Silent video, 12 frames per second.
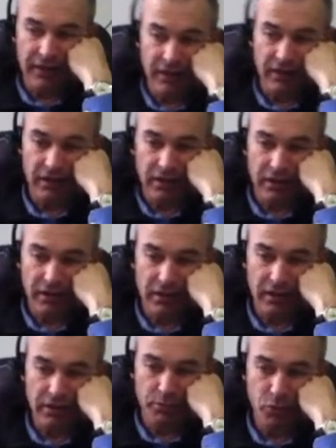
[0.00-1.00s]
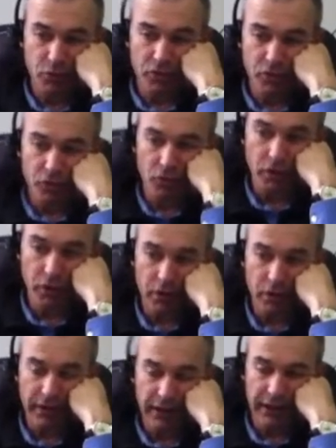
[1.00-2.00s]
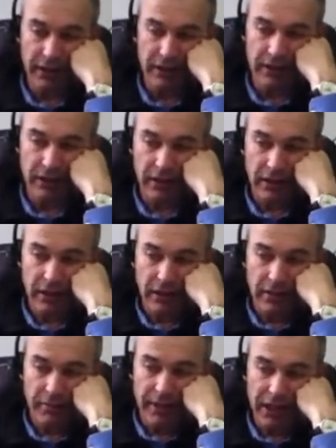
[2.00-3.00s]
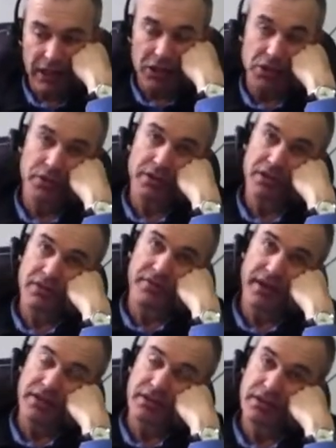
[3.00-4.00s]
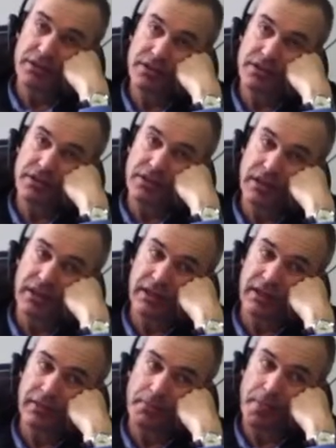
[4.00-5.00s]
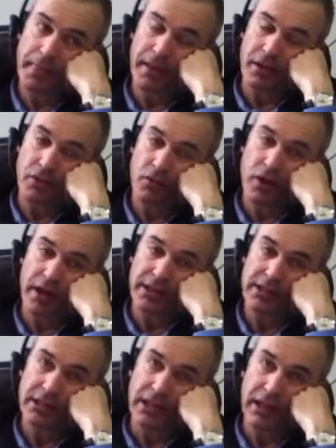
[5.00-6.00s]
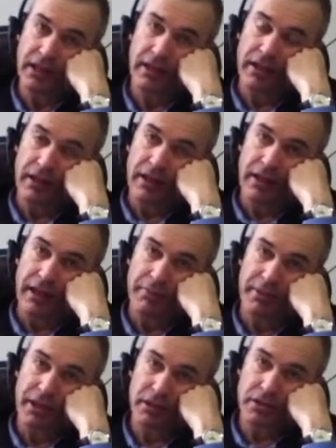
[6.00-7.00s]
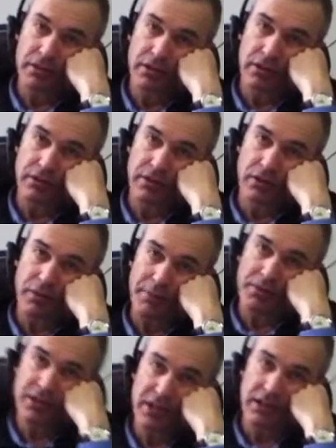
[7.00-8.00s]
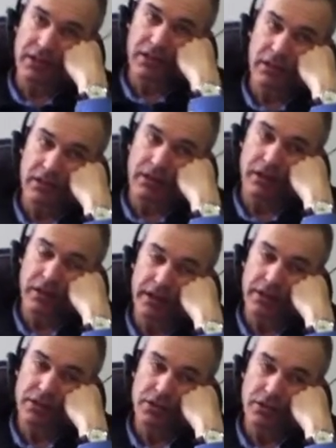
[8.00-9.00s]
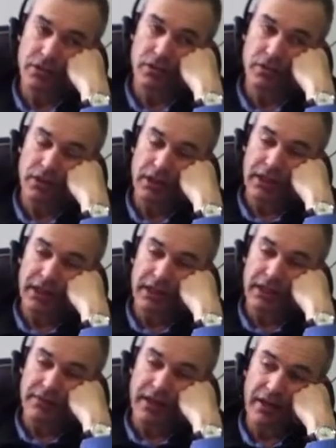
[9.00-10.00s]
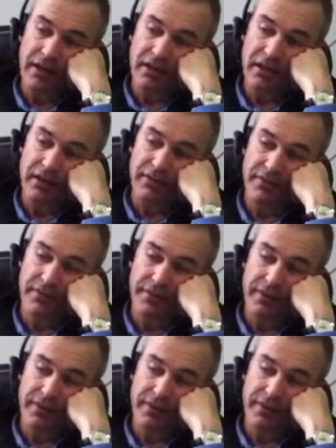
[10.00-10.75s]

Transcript: an important role in making sure that defendants' rights are upheld, representing clients who, if they didn't have